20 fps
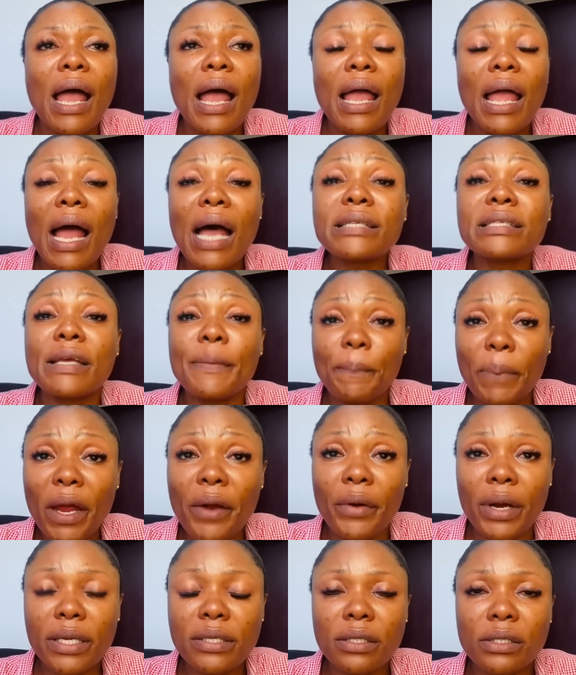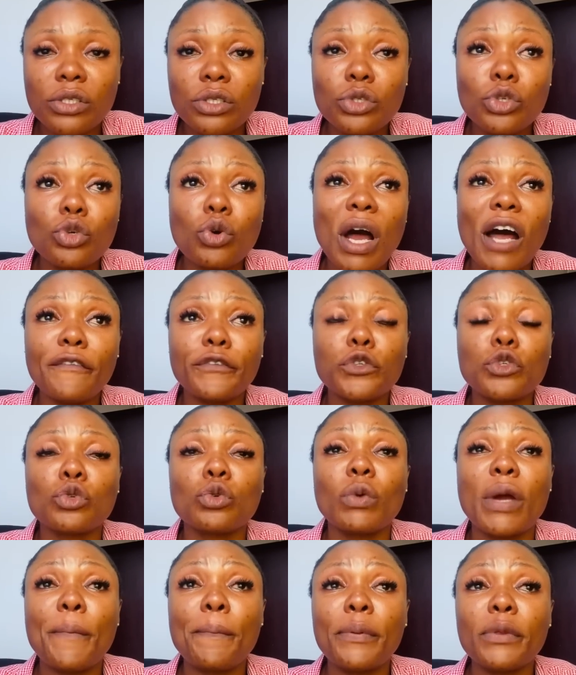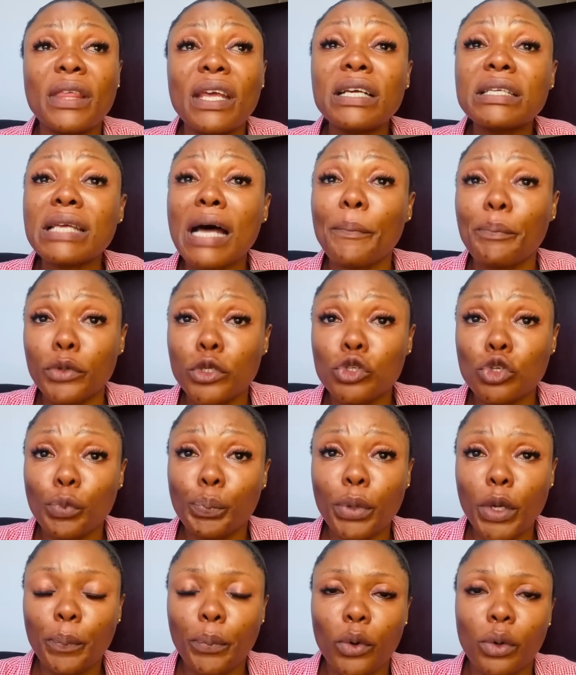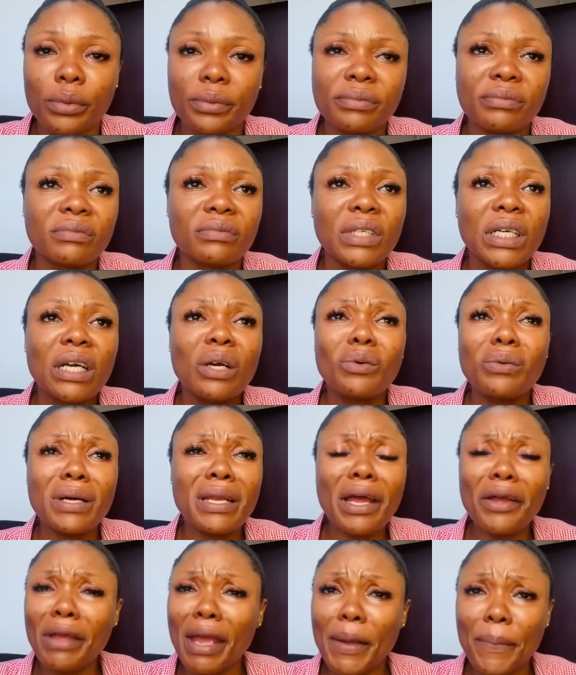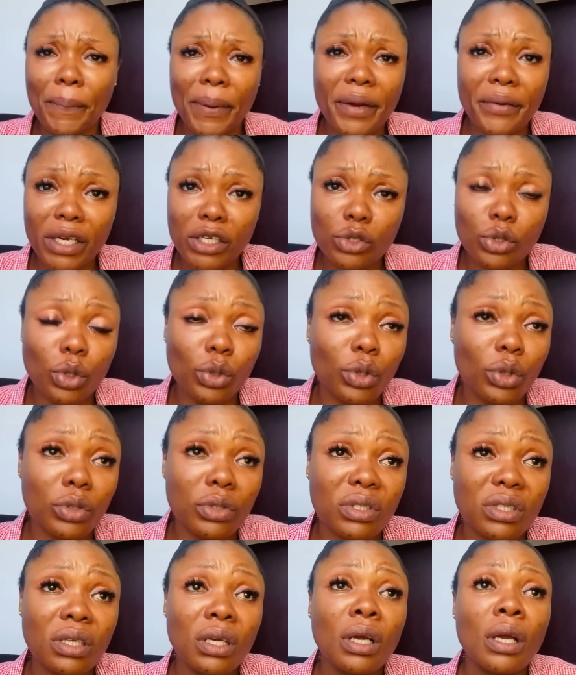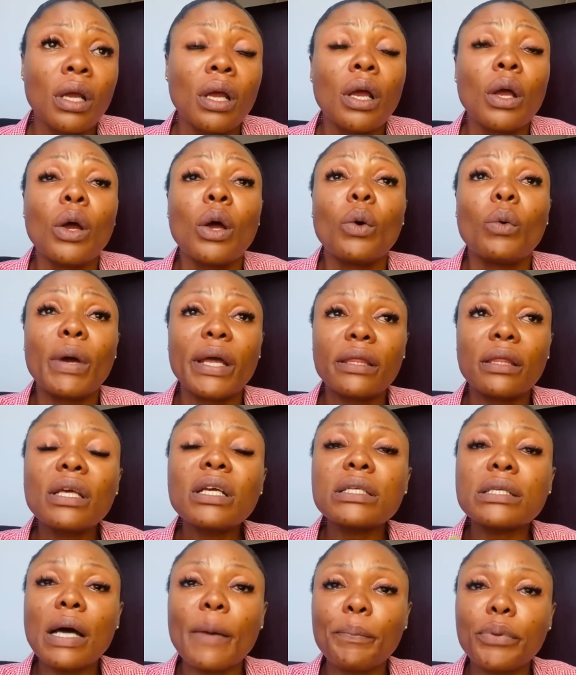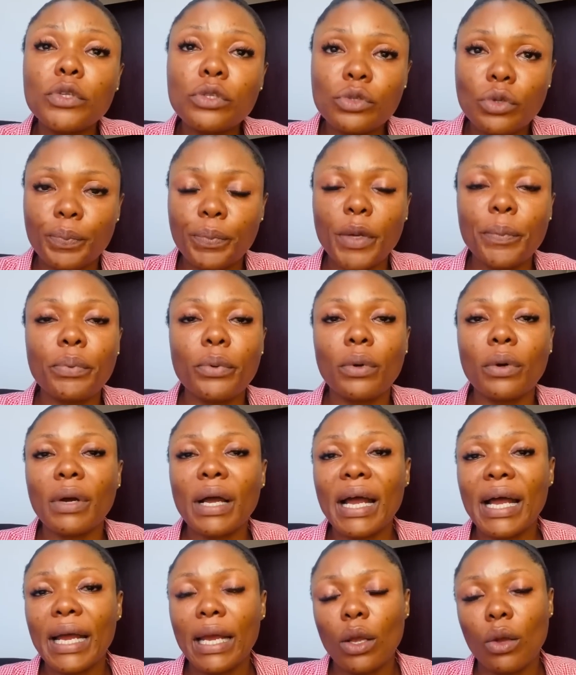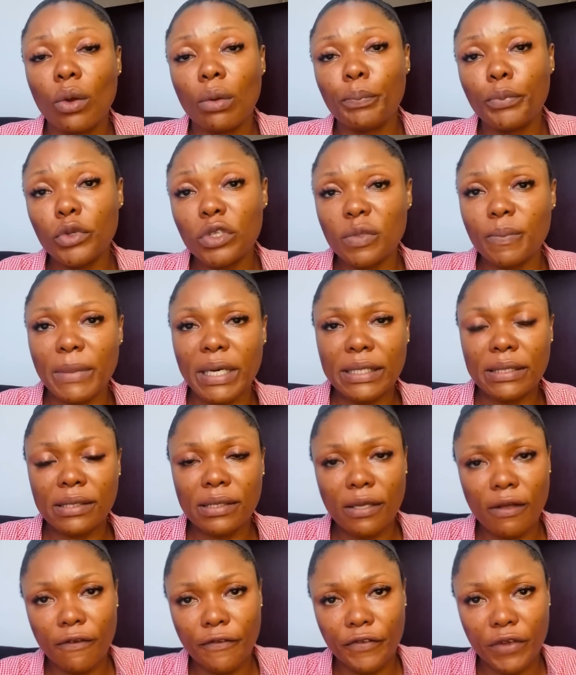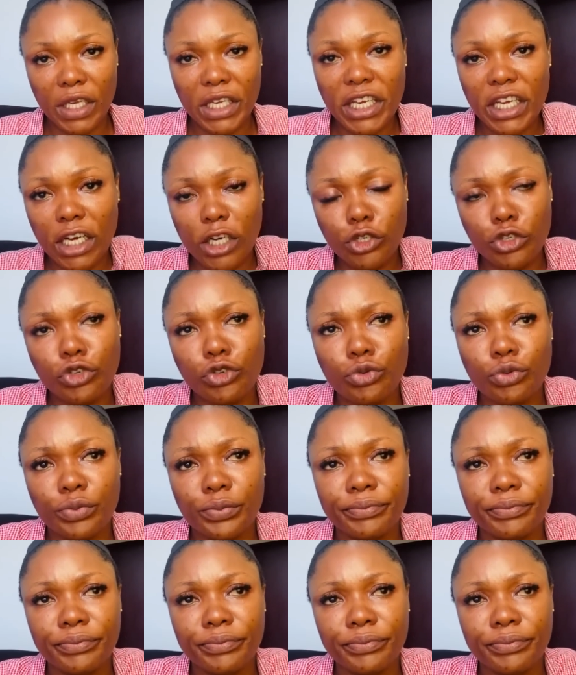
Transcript: as a parent, you have to, when things happen to people, whether you're a parent or not, when things happen to people, I put myself in their shoe.